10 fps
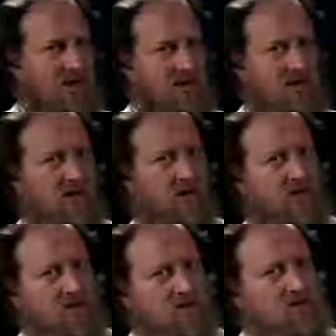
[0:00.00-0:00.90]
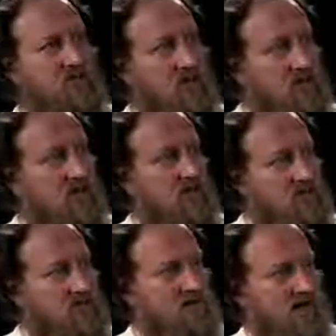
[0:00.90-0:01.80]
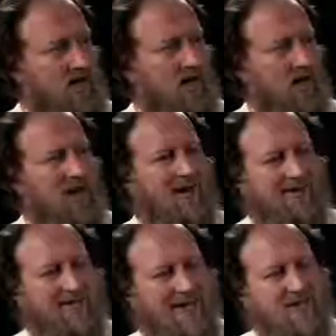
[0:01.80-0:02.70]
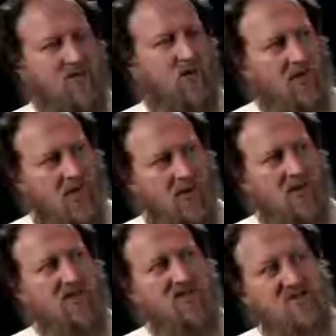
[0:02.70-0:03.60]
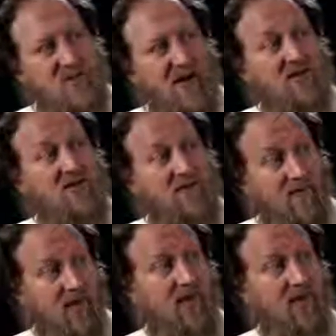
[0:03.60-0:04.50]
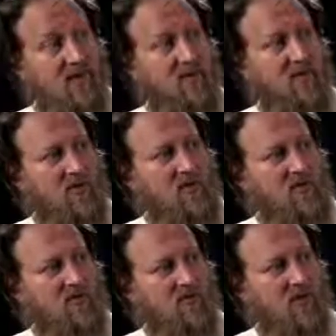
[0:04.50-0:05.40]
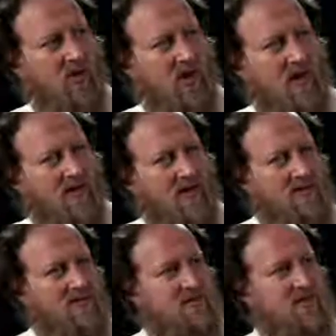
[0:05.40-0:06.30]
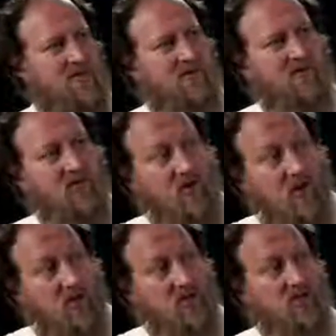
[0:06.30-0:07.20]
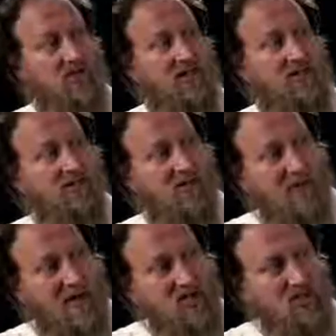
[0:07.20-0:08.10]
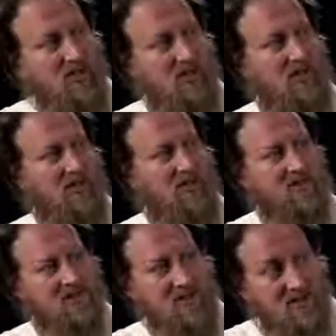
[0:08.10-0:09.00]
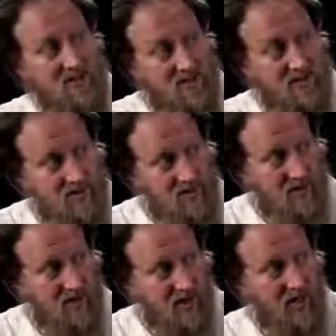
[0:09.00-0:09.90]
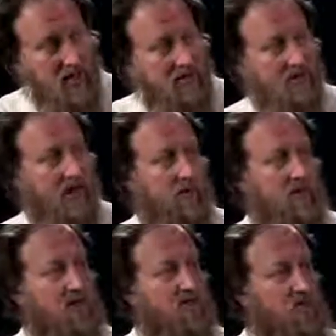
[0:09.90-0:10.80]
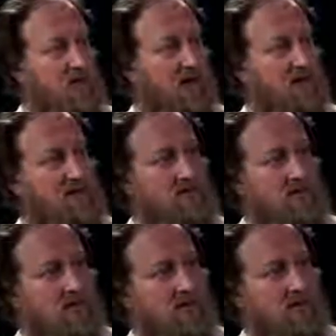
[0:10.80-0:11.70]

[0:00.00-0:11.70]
things that would suggest that that's what I would expect to find in a book that's from God. That's the type of knowledge and information and consistency that I would expect